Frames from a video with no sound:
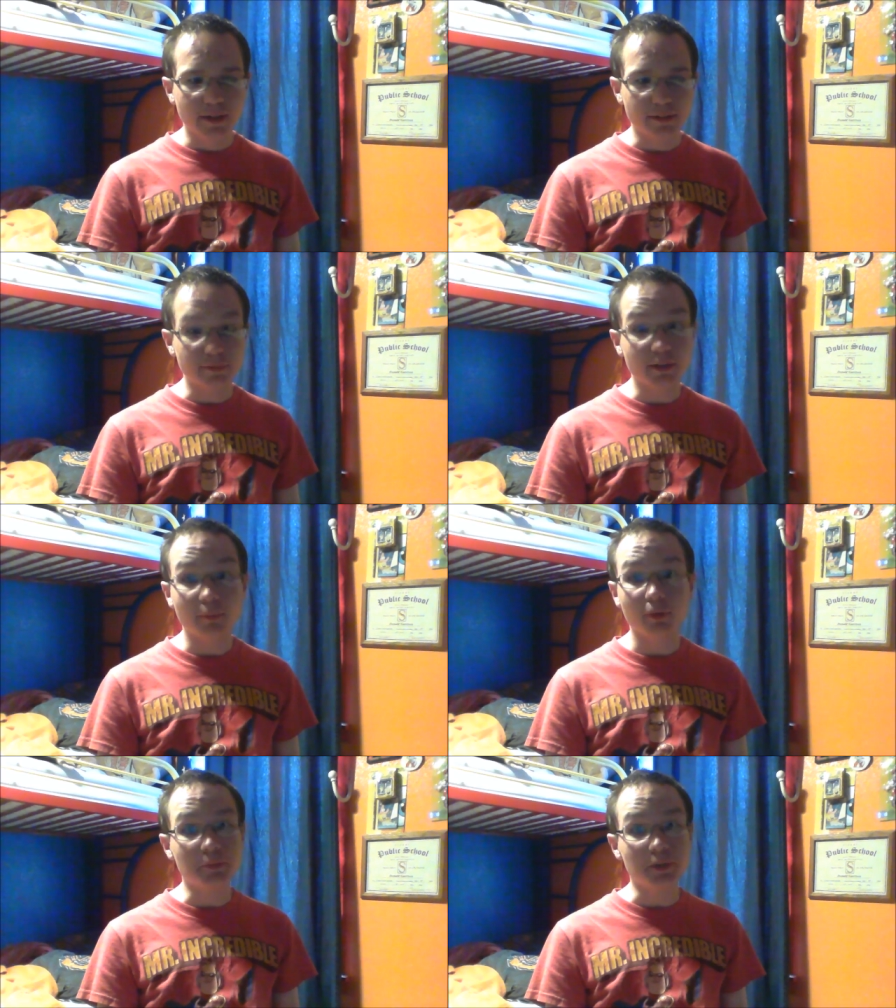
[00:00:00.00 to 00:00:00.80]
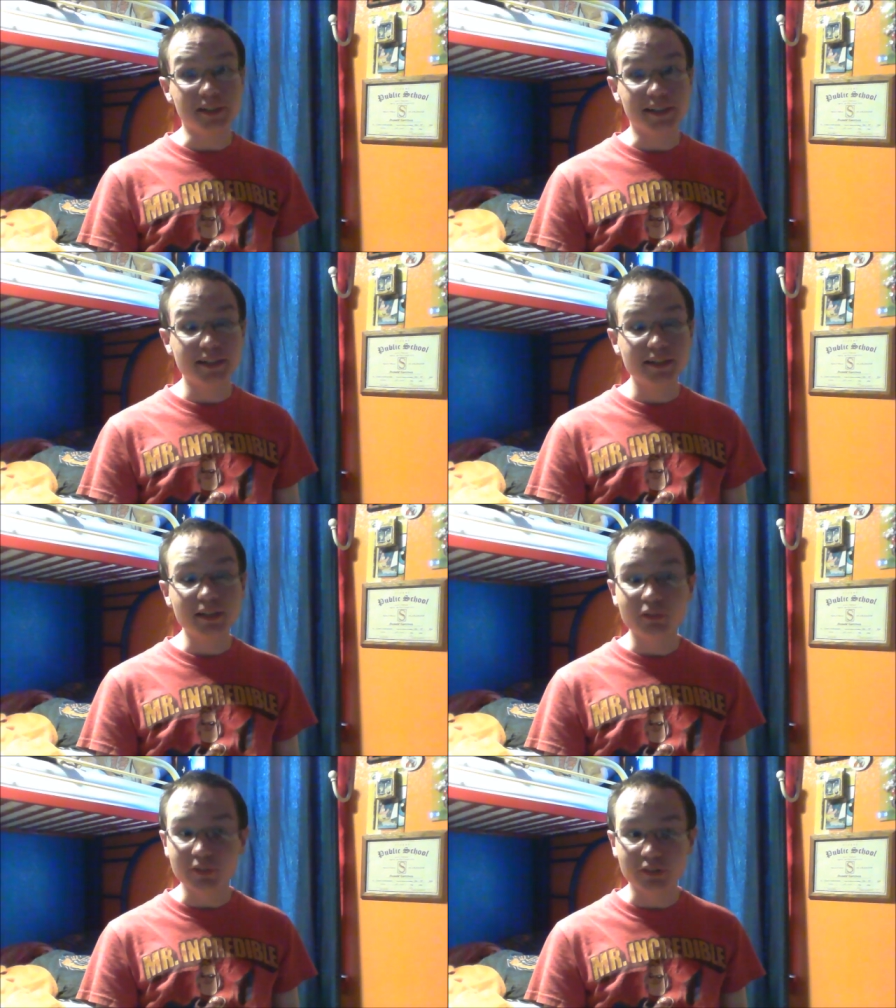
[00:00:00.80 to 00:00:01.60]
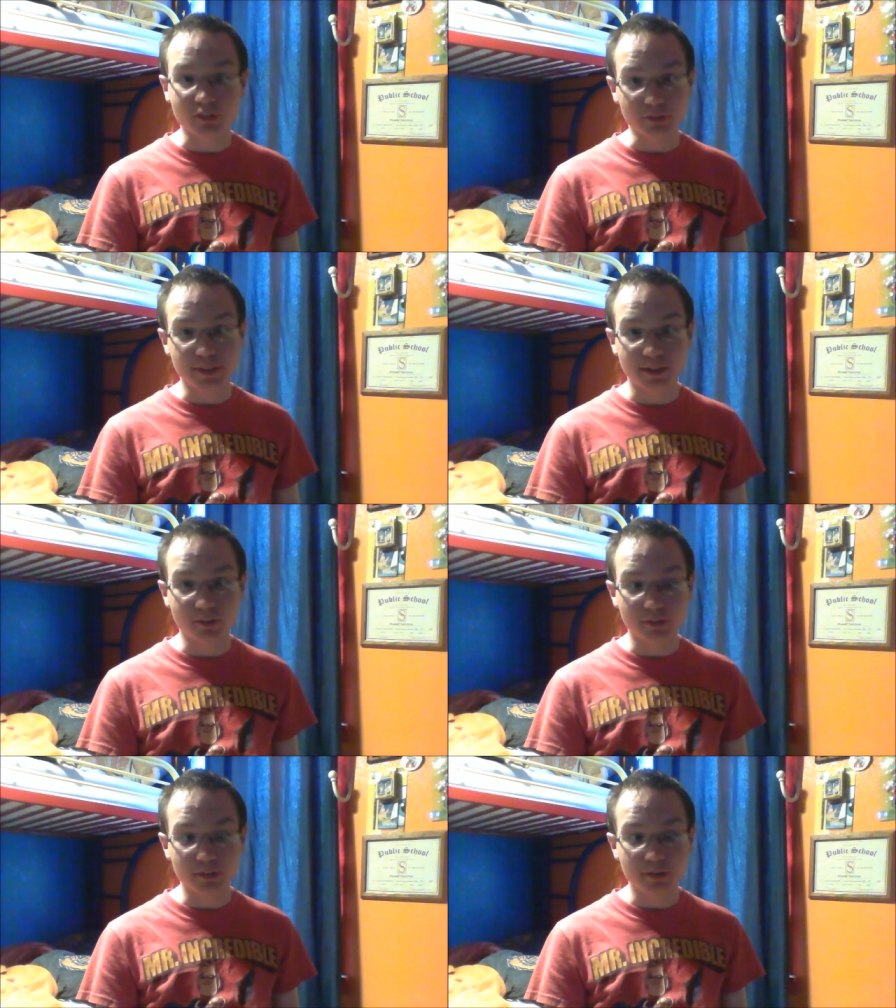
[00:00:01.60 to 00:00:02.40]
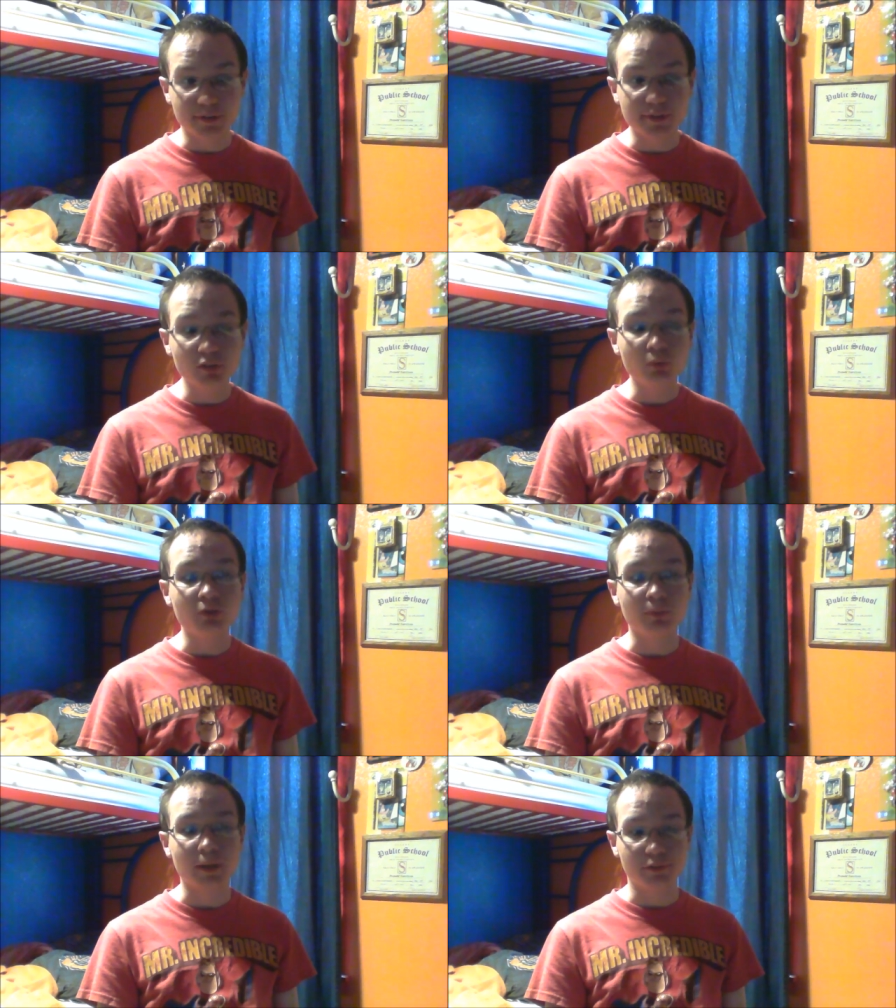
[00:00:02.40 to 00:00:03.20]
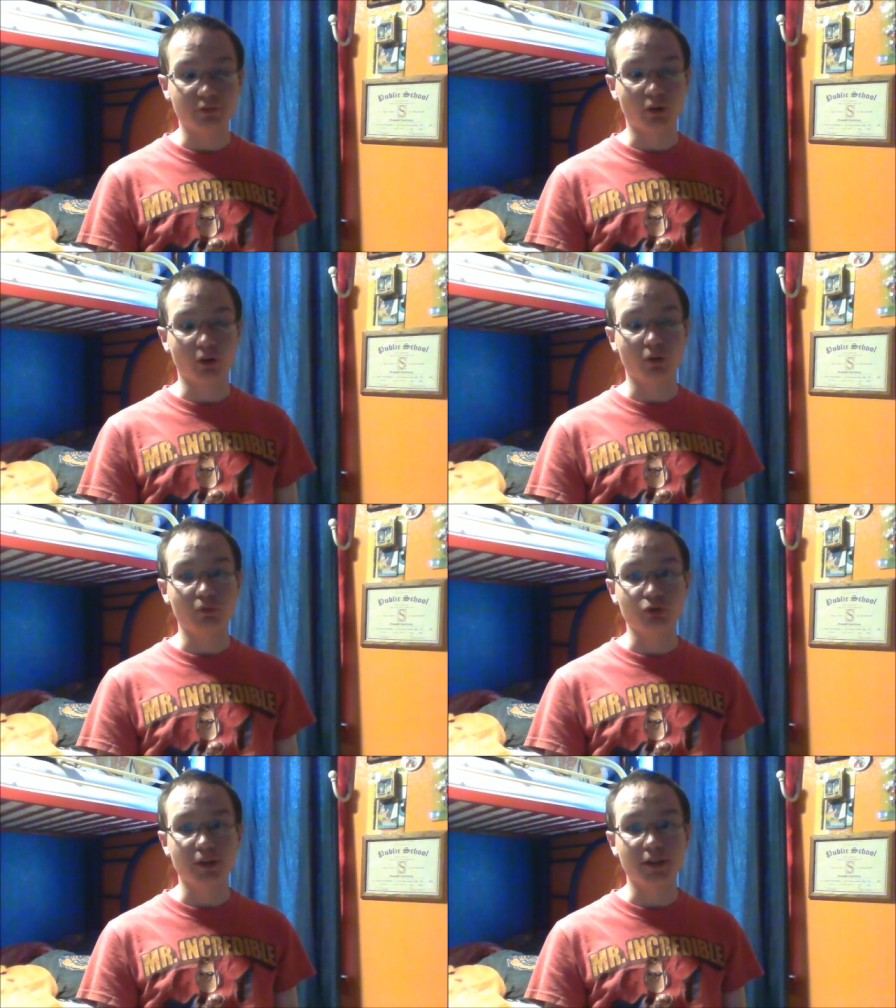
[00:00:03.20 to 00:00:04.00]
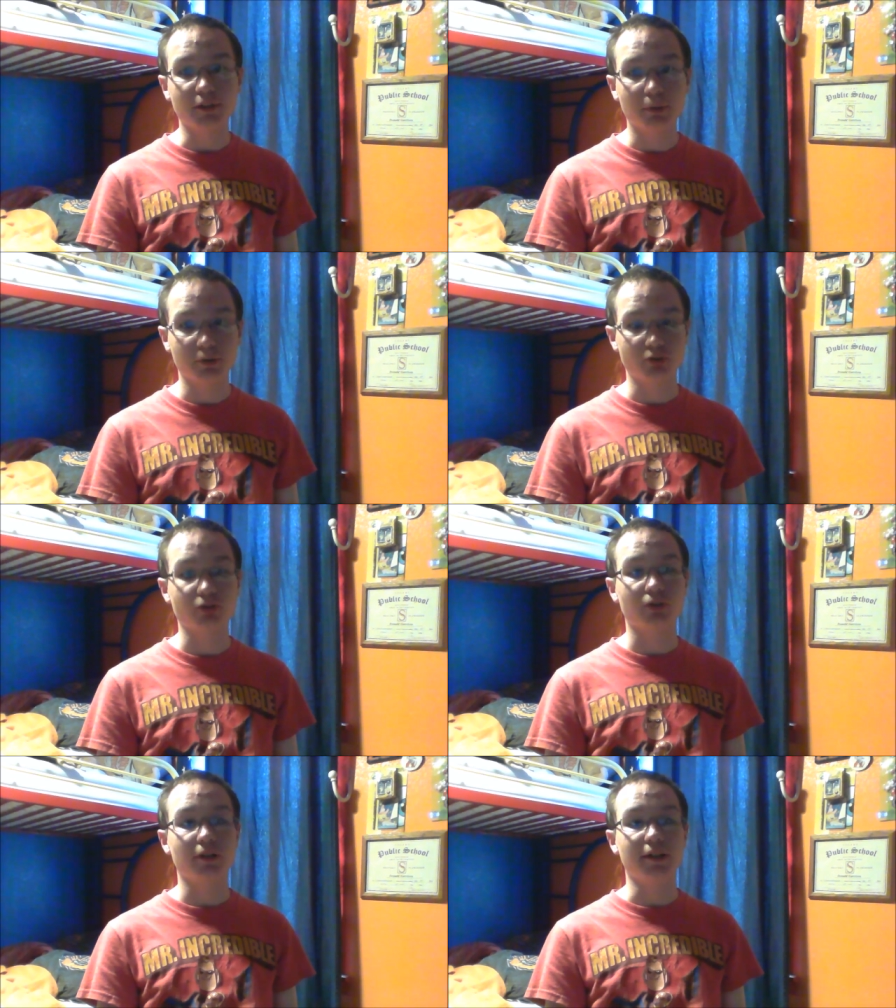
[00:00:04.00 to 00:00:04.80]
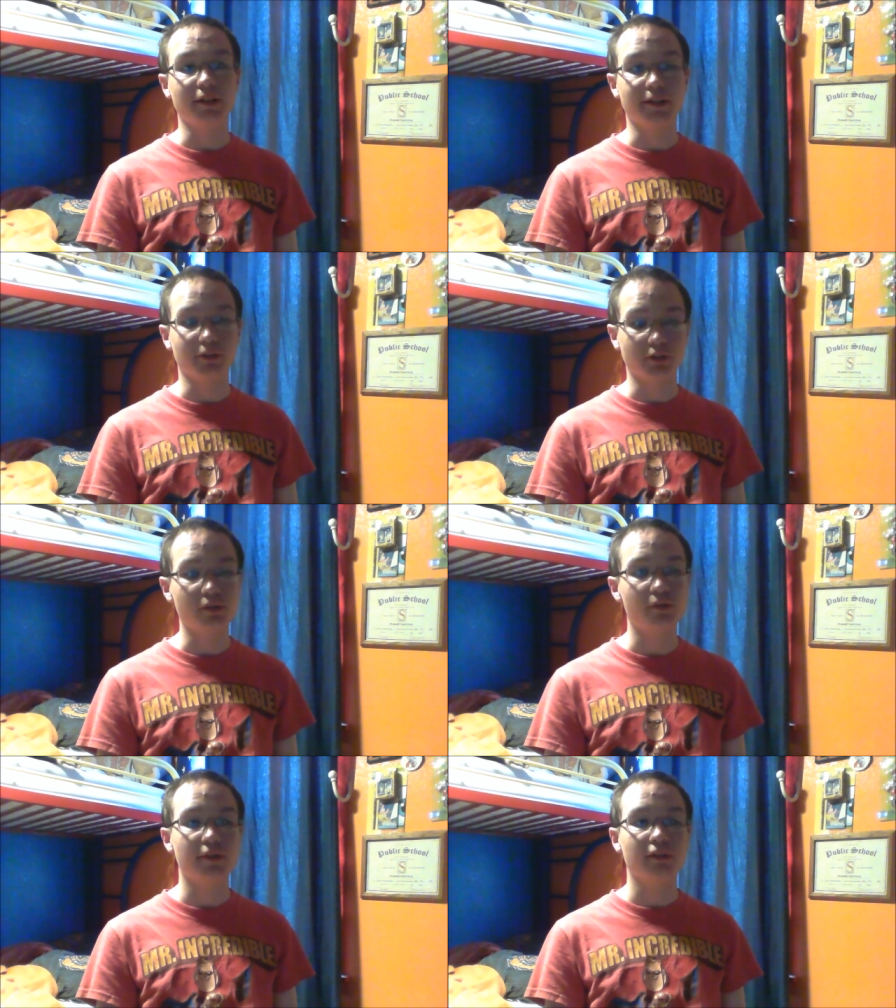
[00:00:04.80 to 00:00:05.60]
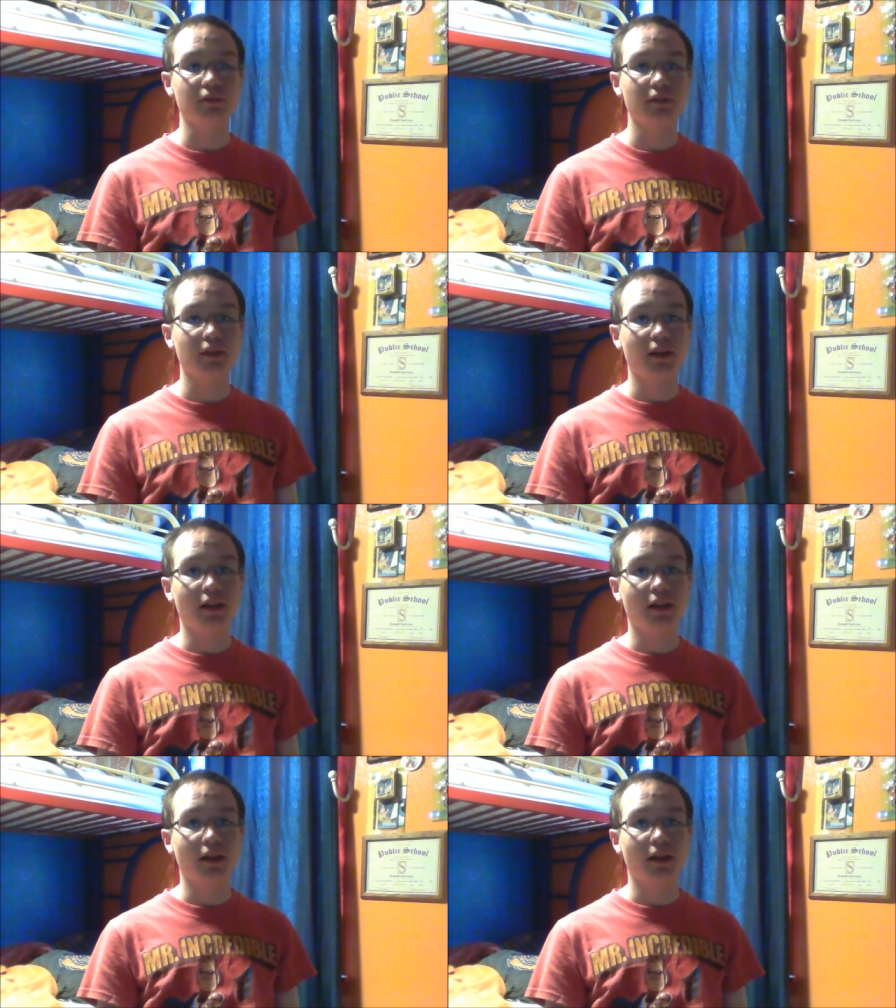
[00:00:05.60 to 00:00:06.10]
And I'm not blaming any of this on Kelly. This was my fault for trying to push her and getting her to do this.